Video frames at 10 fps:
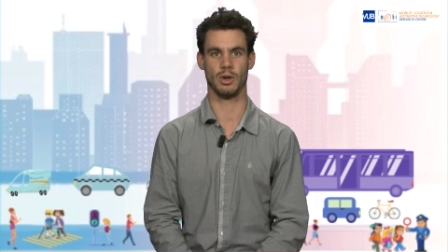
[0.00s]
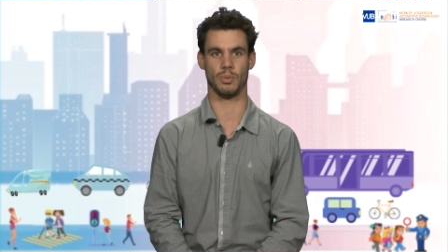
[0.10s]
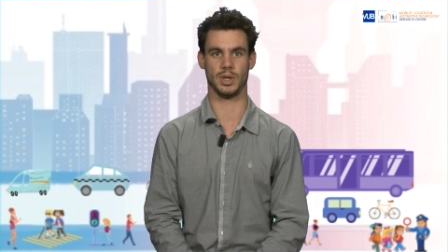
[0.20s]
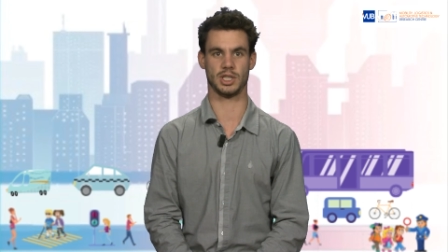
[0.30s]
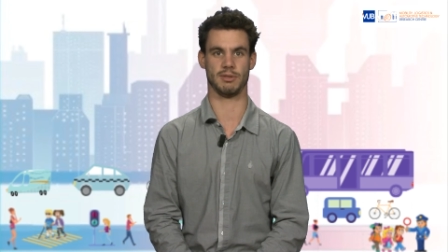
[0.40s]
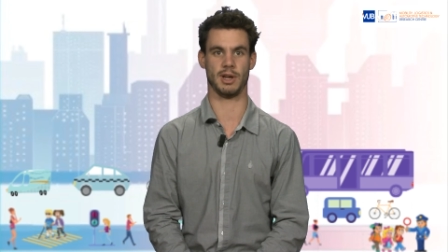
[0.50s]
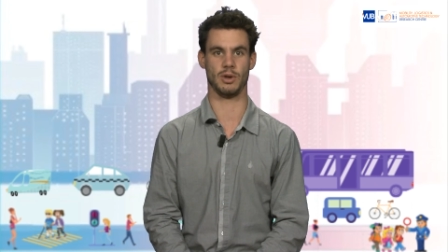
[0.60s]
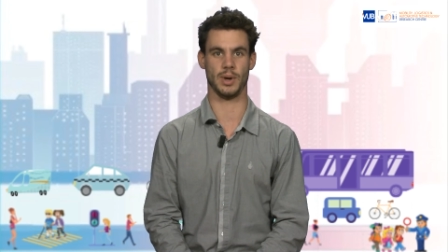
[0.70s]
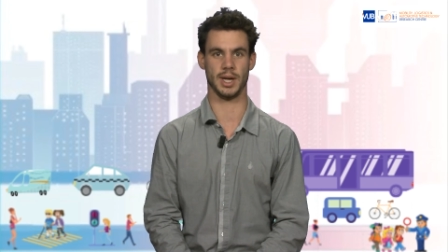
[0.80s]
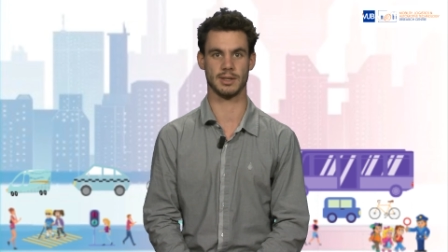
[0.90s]
which
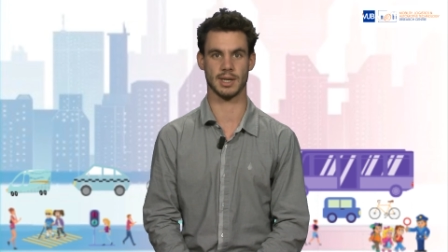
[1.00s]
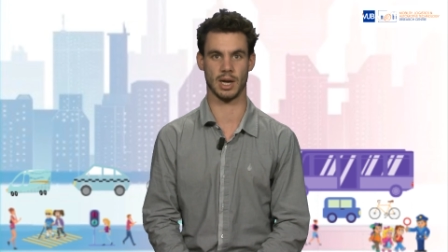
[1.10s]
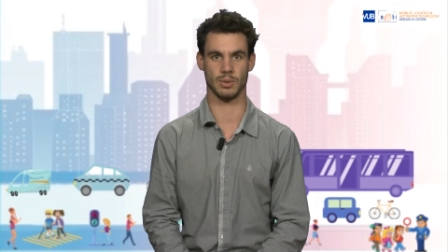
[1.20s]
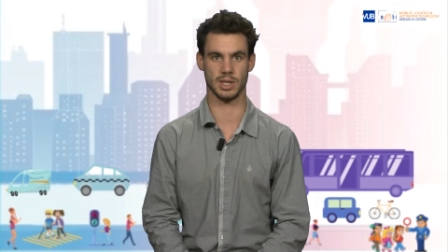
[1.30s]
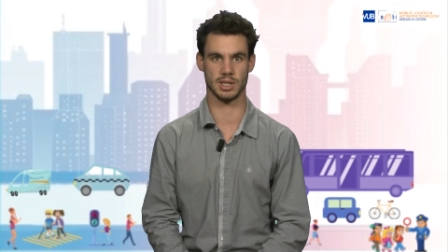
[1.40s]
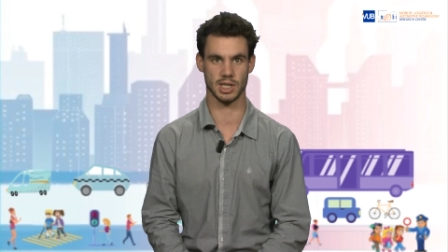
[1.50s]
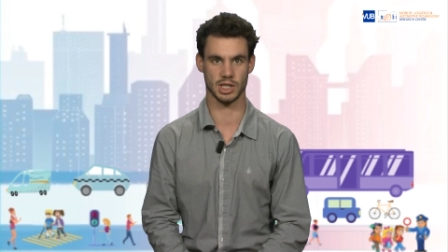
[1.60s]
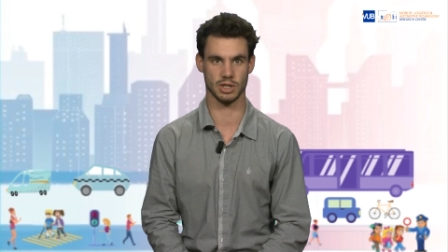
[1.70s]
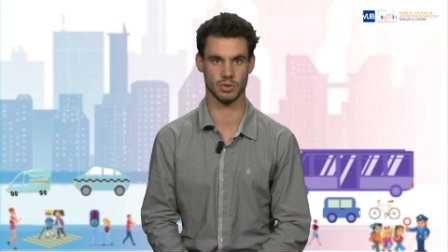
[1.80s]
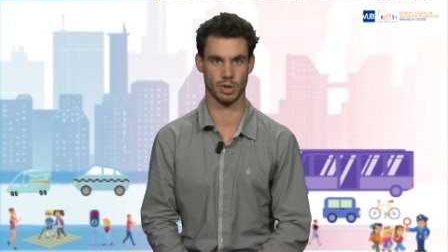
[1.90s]
evaluates how
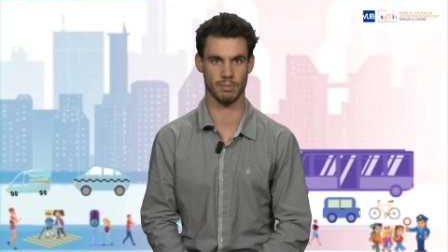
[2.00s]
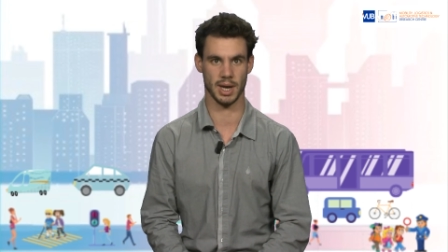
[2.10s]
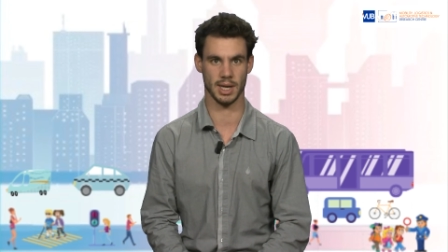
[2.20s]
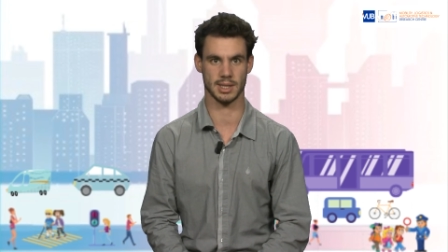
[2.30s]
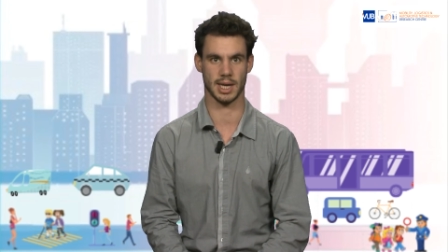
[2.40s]
decisions were made